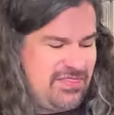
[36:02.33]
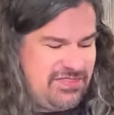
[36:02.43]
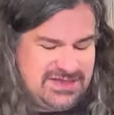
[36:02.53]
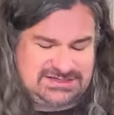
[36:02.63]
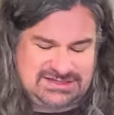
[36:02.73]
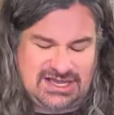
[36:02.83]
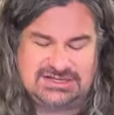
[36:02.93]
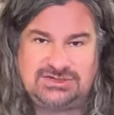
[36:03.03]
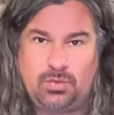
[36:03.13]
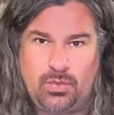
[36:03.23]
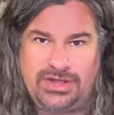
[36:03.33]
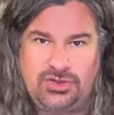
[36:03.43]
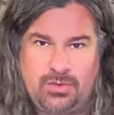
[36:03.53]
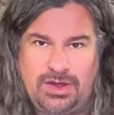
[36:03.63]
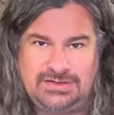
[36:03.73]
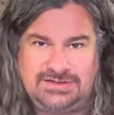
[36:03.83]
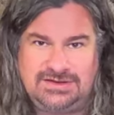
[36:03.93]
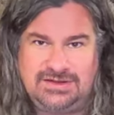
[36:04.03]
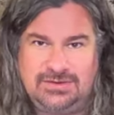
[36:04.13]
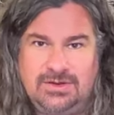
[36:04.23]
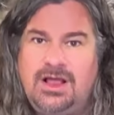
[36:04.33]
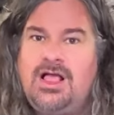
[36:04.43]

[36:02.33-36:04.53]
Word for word: this does what you want to do.